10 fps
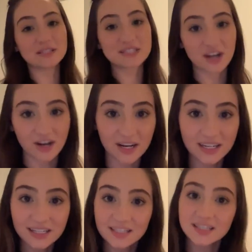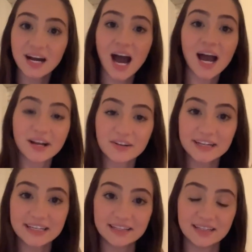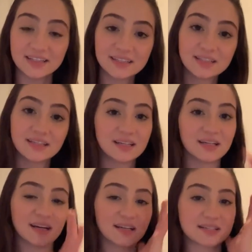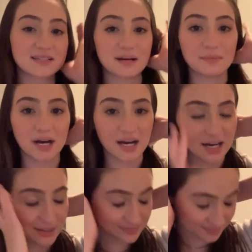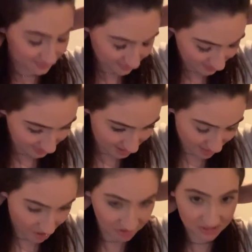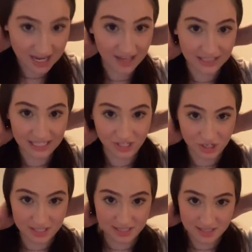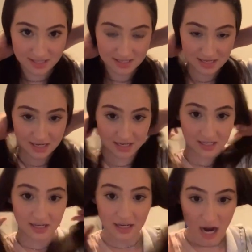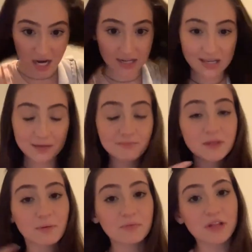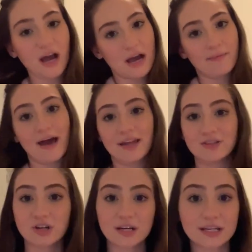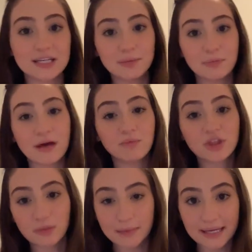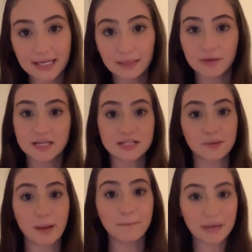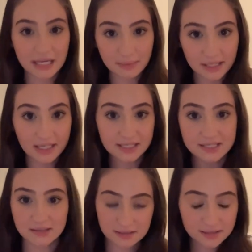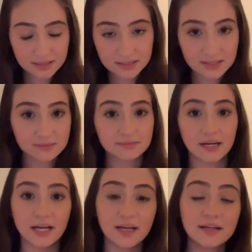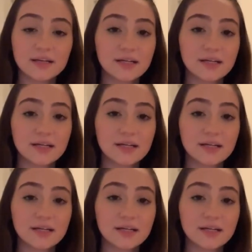start hiring some other talent agents. I'm gonna keep the people that I manage. I'm gonna keep them with me because they're my babies. They're my